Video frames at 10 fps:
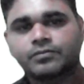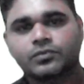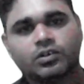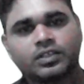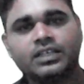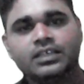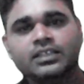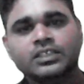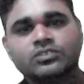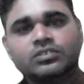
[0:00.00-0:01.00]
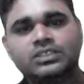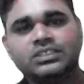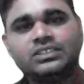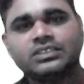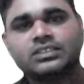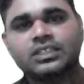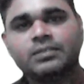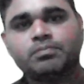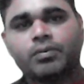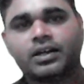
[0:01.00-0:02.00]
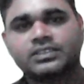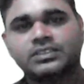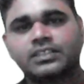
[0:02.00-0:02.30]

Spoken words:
Okay. So, these three parts, that